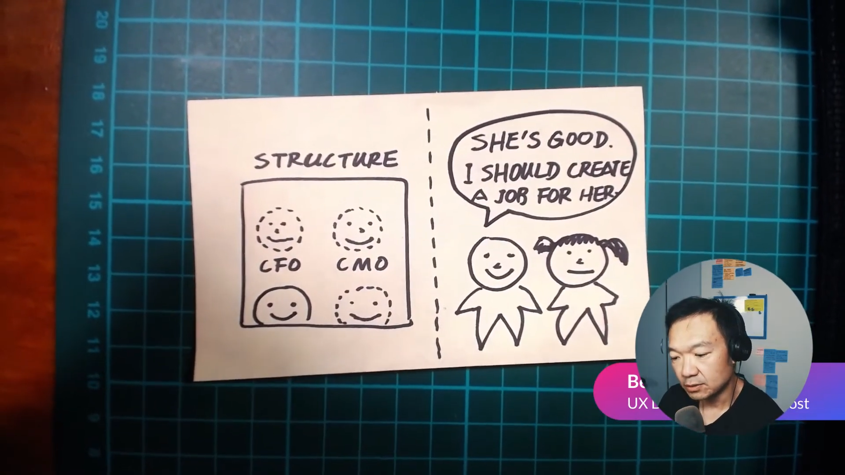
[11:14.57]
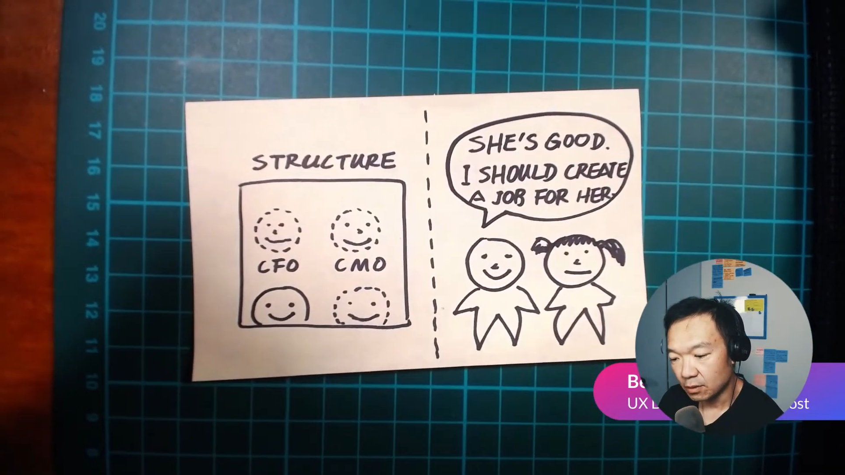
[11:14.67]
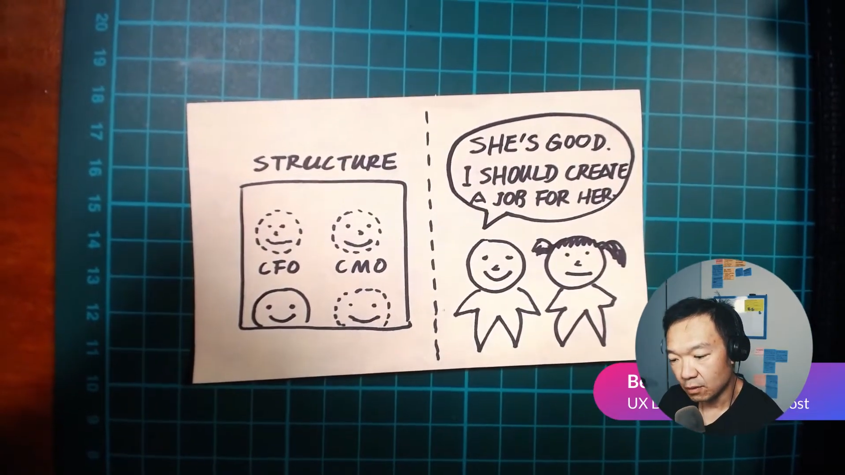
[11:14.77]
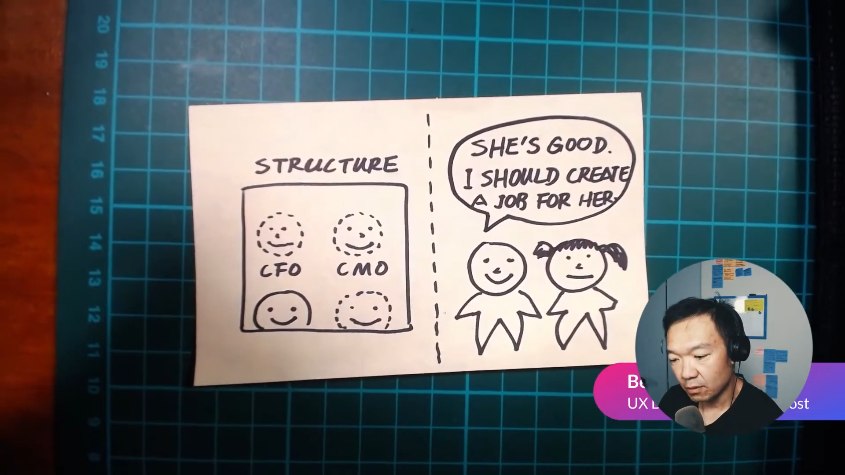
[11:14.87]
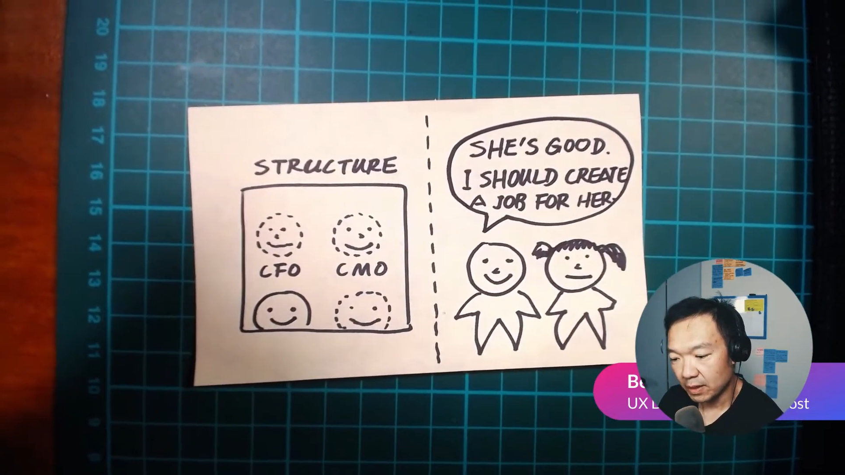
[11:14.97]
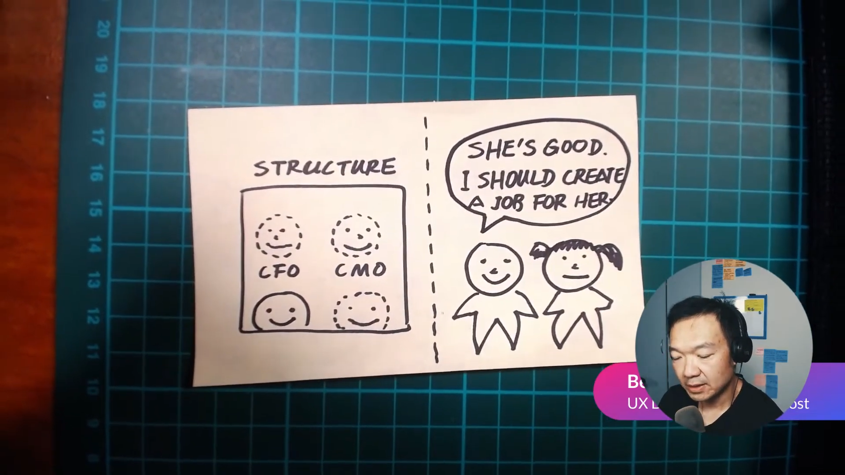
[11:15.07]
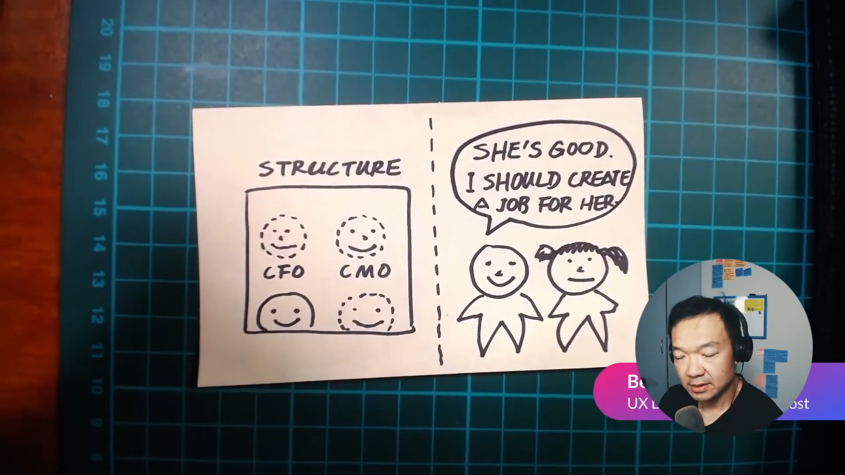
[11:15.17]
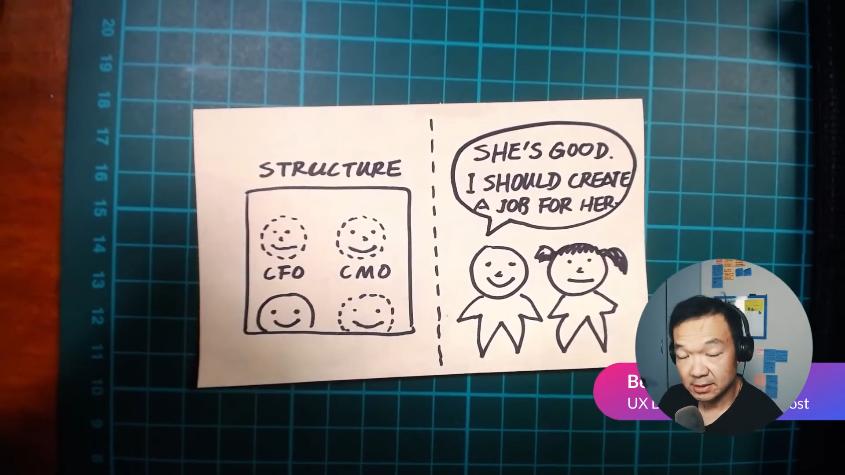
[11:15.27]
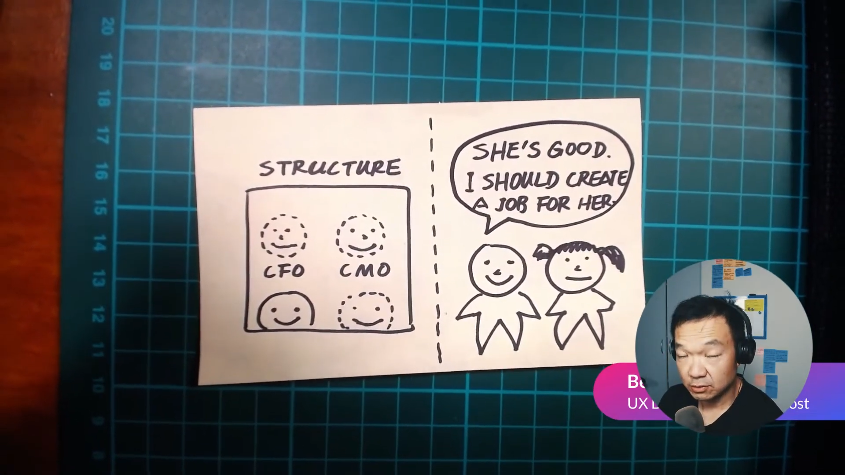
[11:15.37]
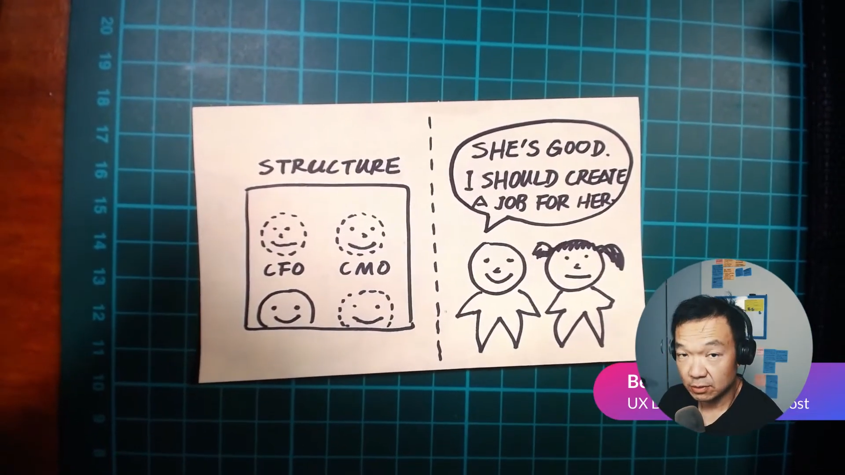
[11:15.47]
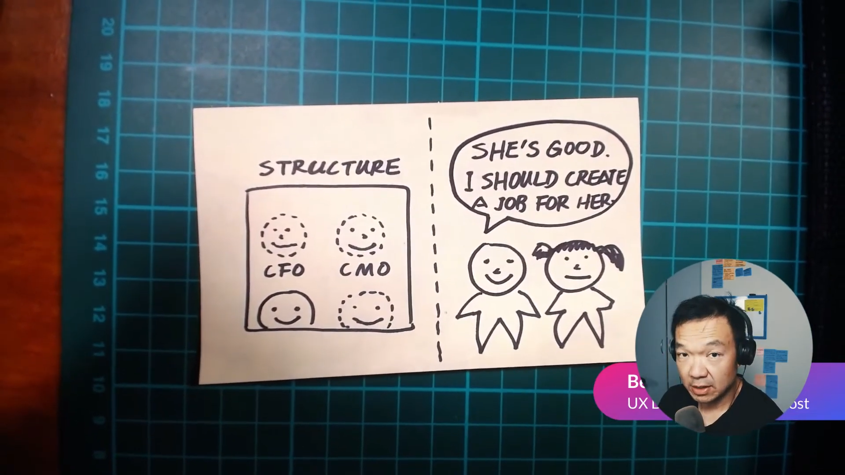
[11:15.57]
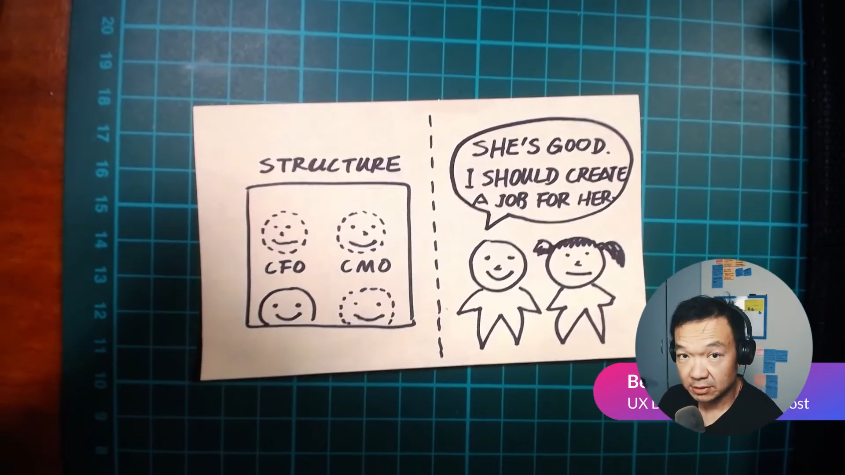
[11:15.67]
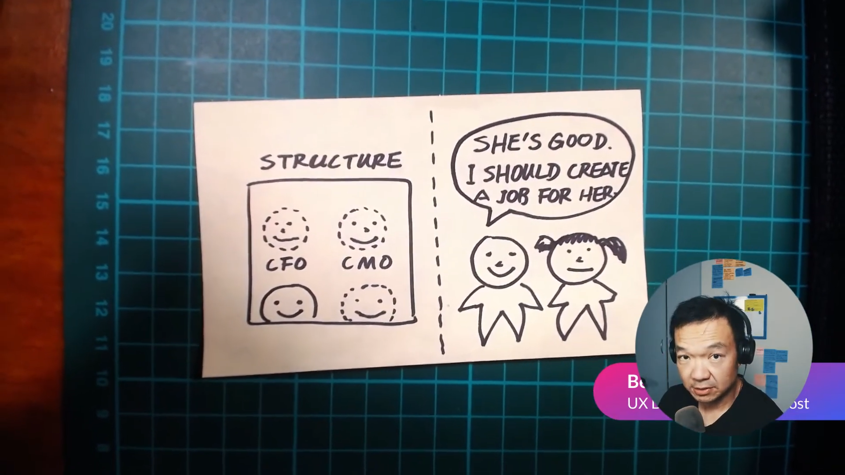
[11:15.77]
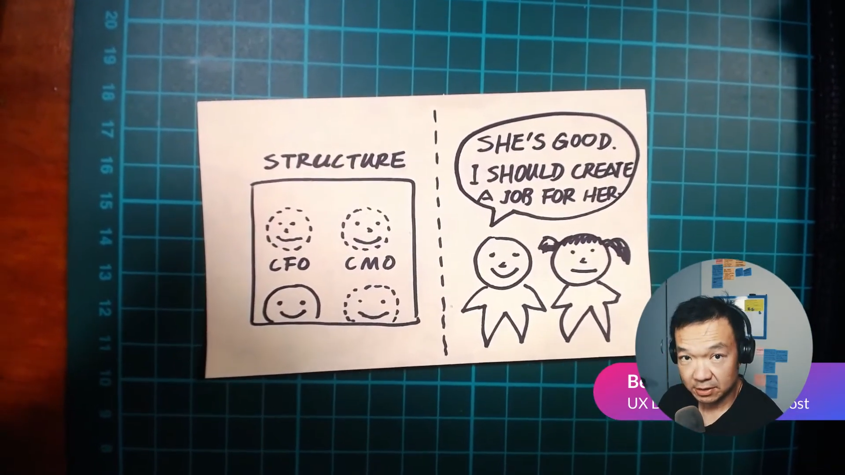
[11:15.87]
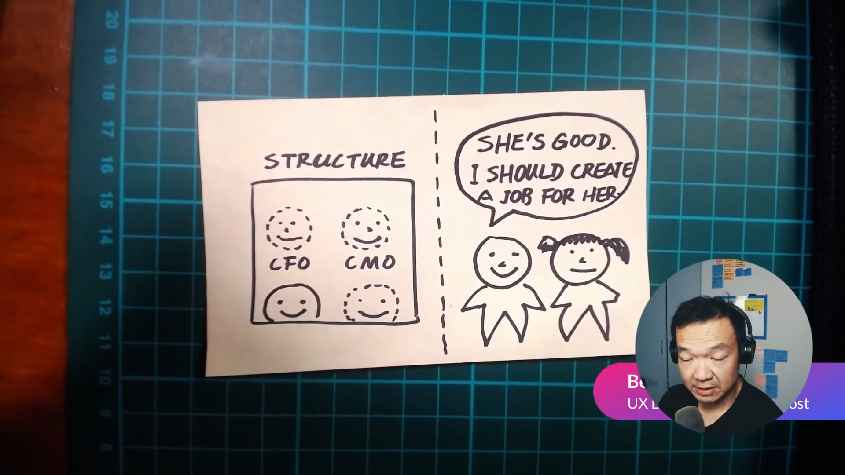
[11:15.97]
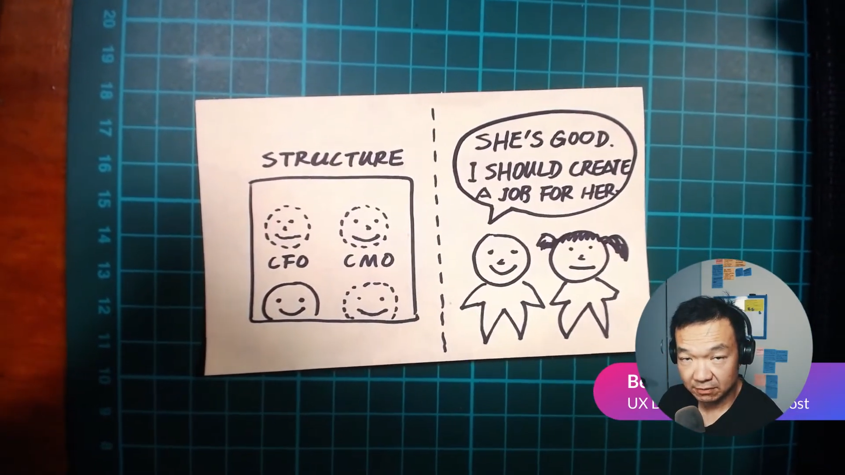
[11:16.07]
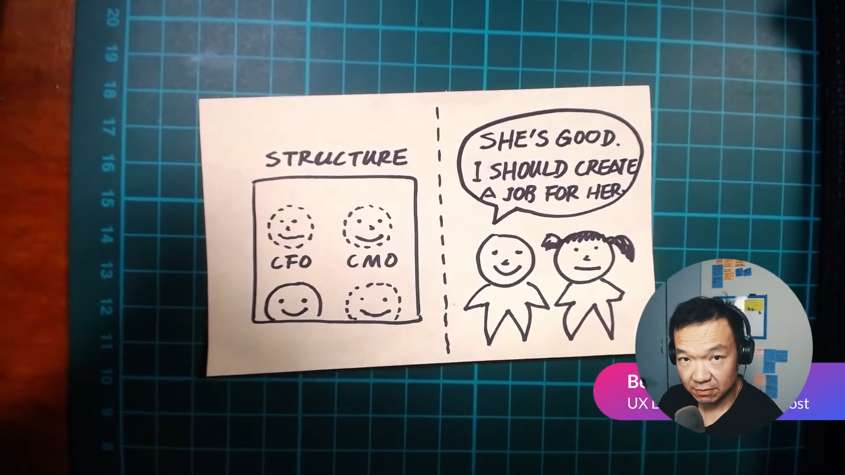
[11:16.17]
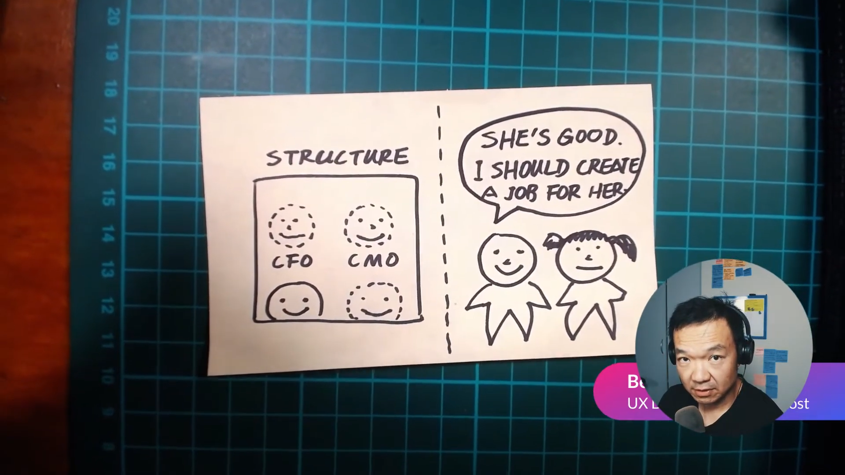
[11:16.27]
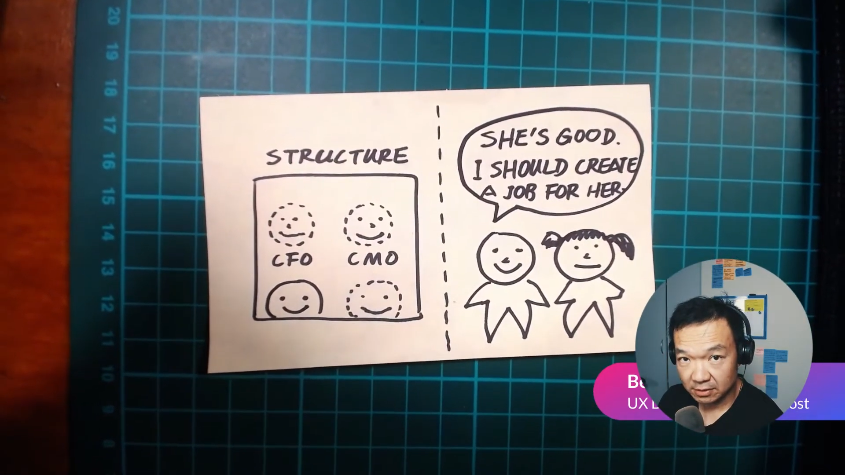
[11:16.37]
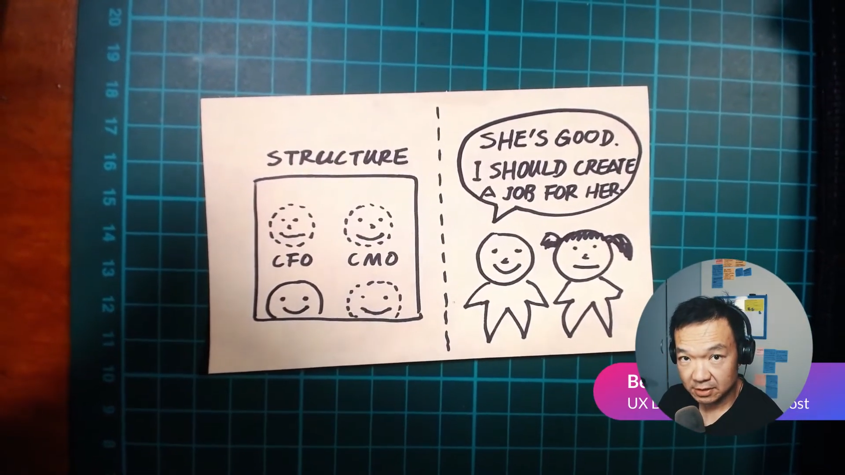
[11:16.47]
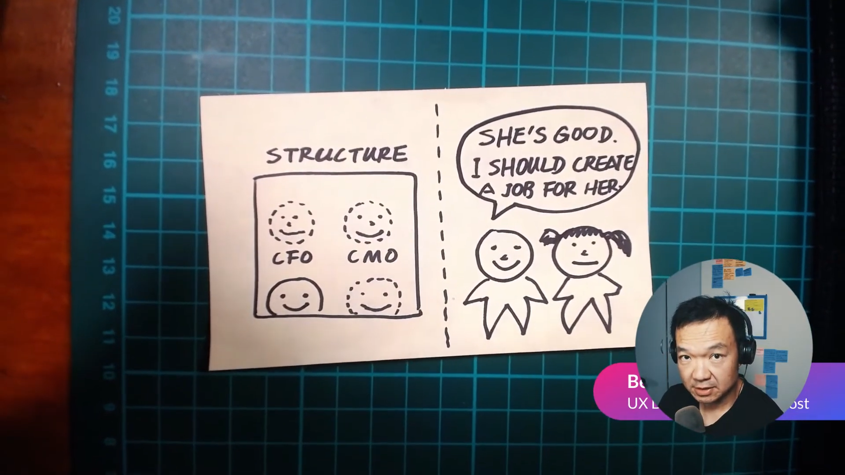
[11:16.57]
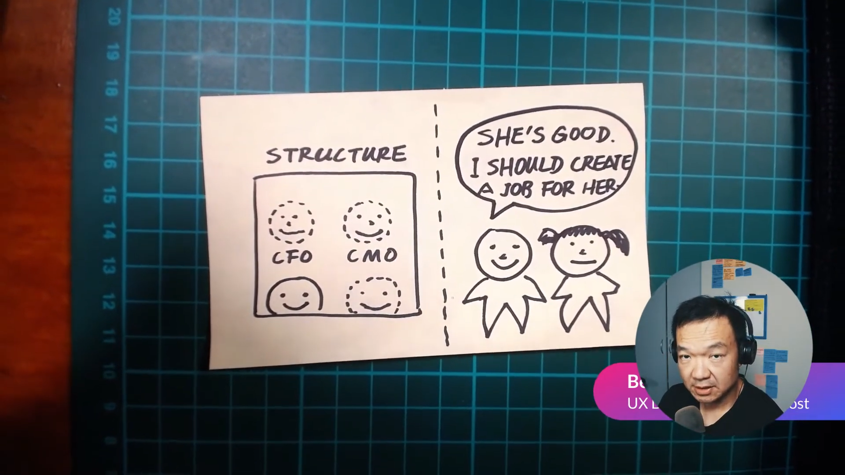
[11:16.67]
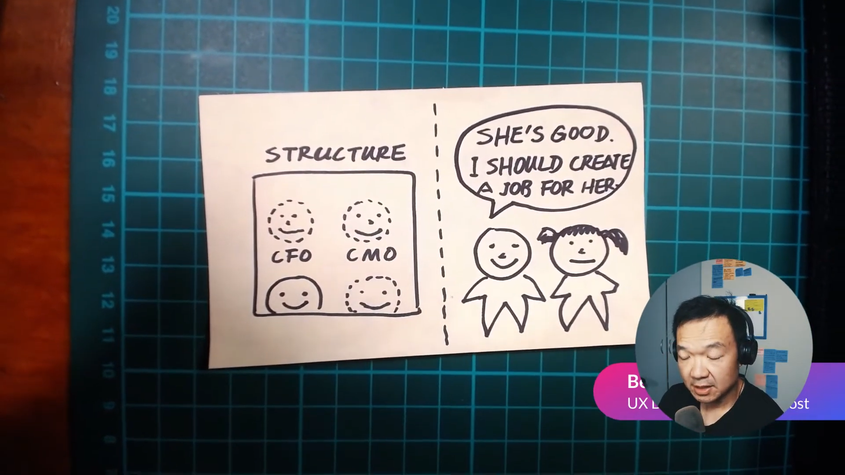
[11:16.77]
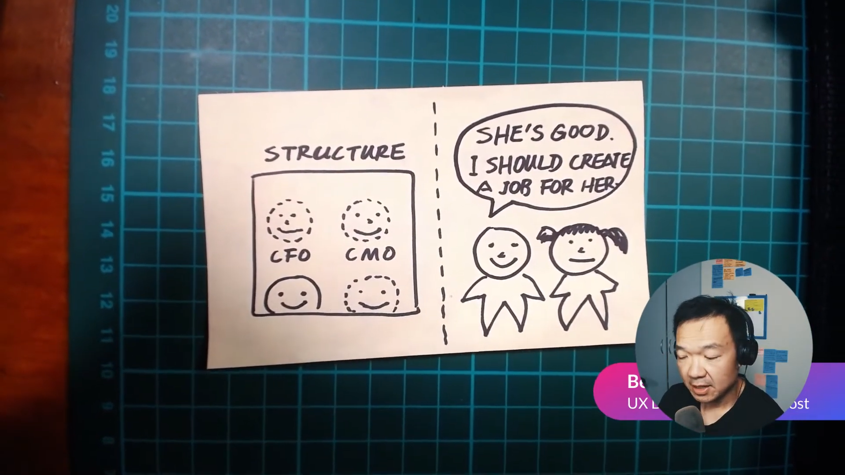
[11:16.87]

create a structure at first